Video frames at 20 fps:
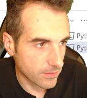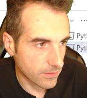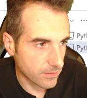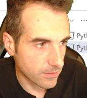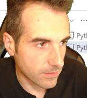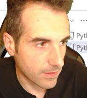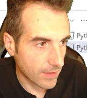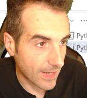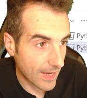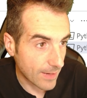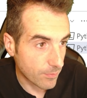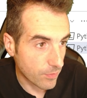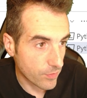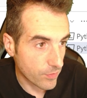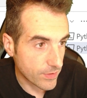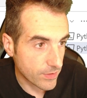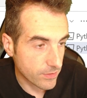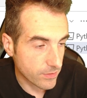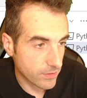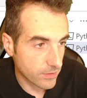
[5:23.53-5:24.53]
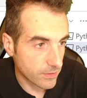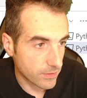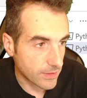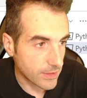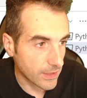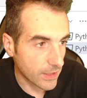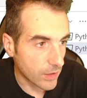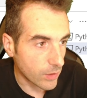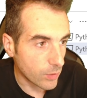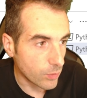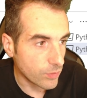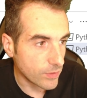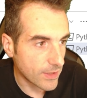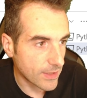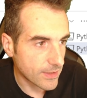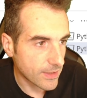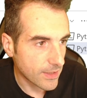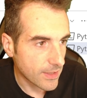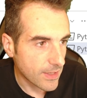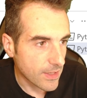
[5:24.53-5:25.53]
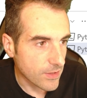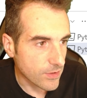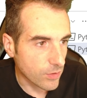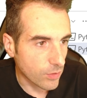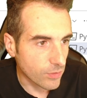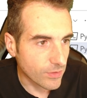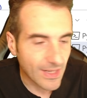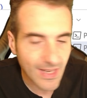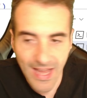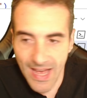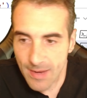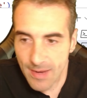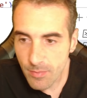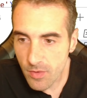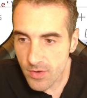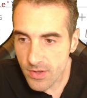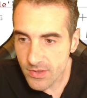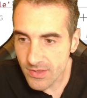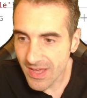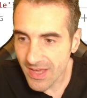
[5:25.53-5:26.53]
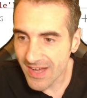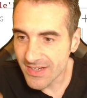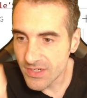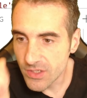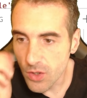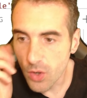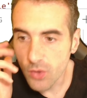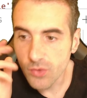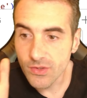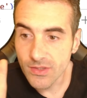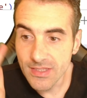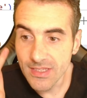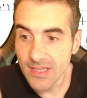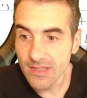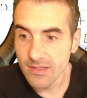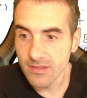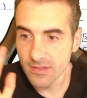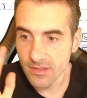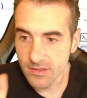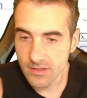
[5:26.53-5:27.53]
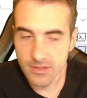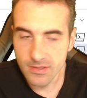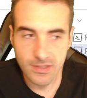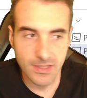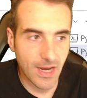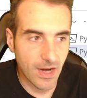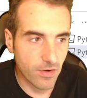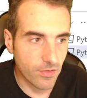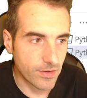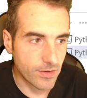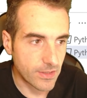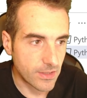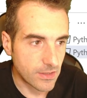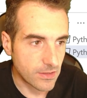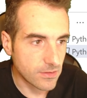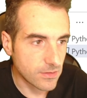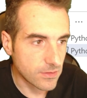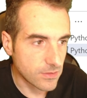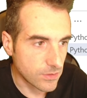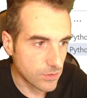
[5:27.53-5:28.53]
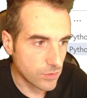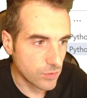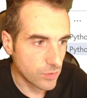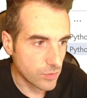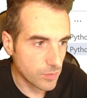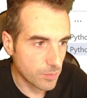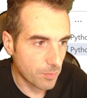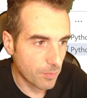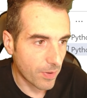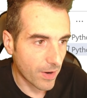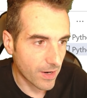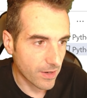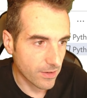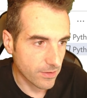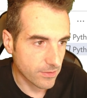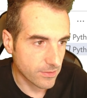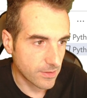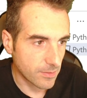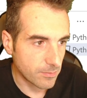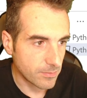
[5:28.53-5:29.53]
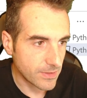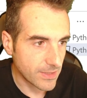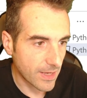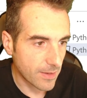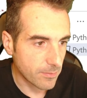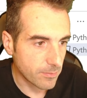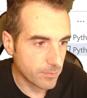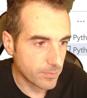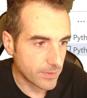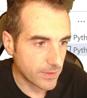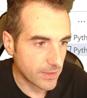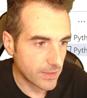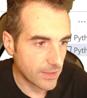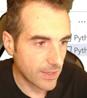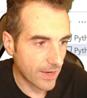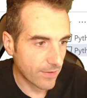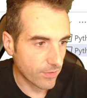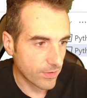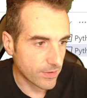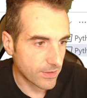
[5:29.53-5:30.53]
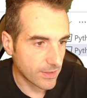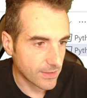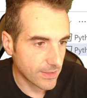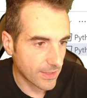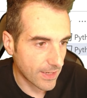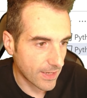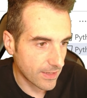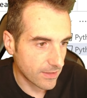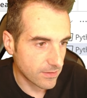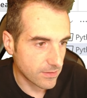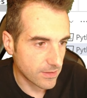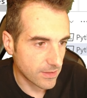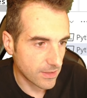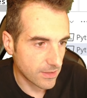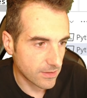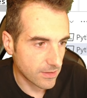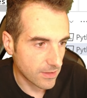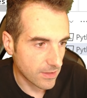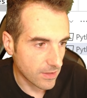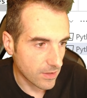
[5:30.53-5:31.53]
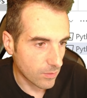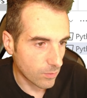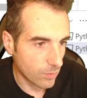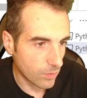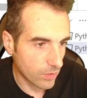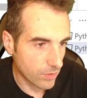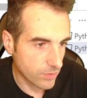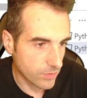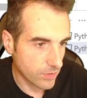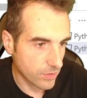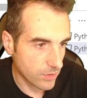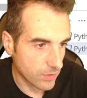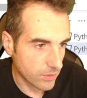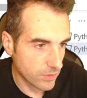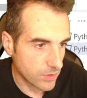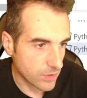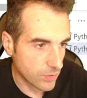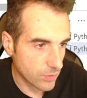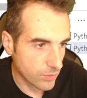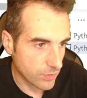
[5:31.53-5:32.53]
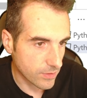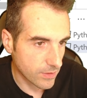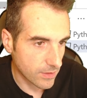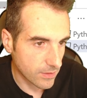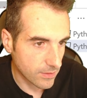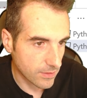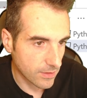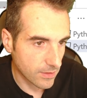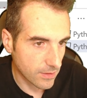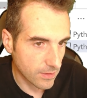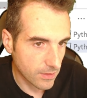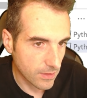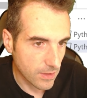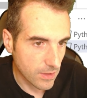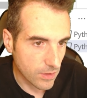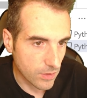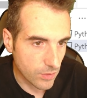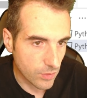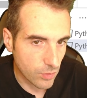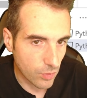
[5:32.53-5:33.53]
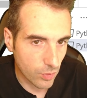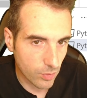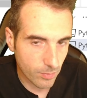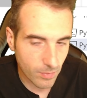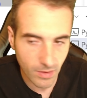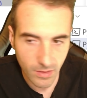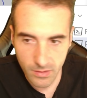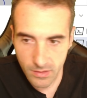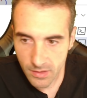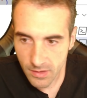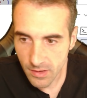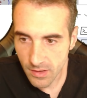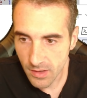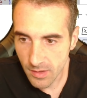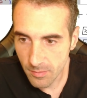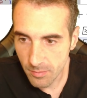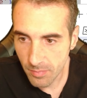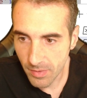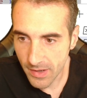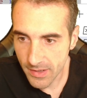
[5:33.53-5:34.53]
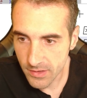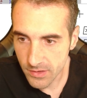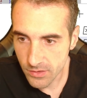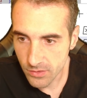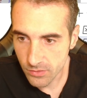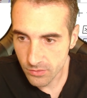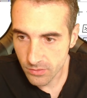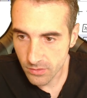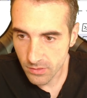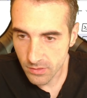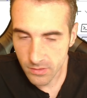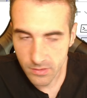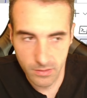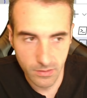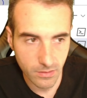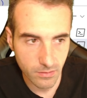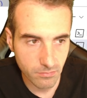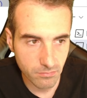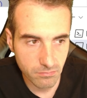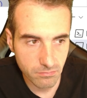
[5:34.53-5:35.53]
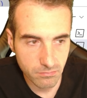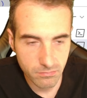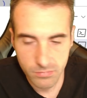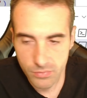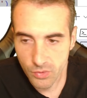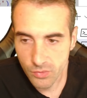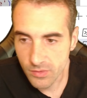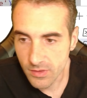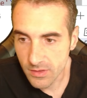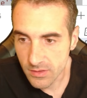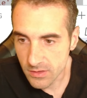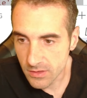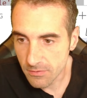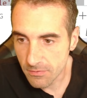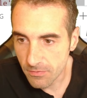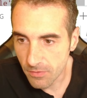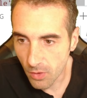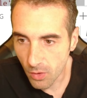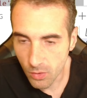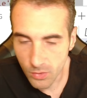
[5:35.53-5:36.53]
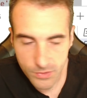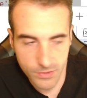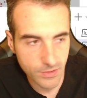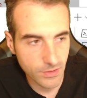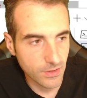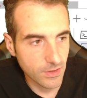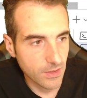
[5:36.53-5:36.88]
libraries included. So the libraries are not necessary to parse the BMP. Everything that I did was using the normal Python, so the default